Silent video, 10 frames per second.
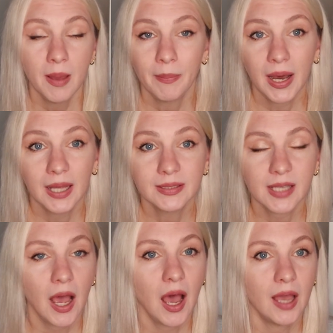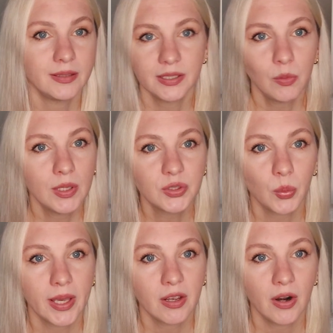But I didn't want to
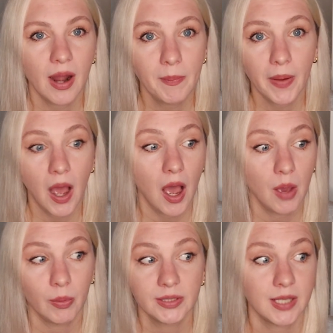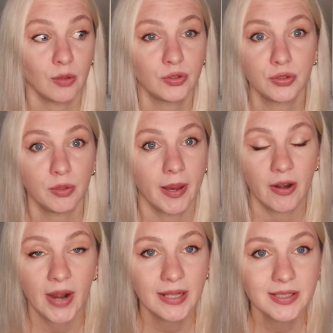wake her up. I went out to do my
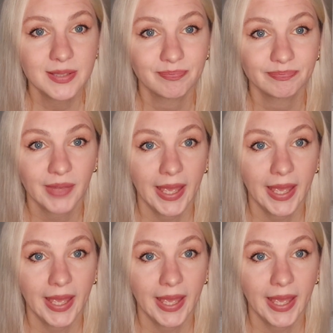errands.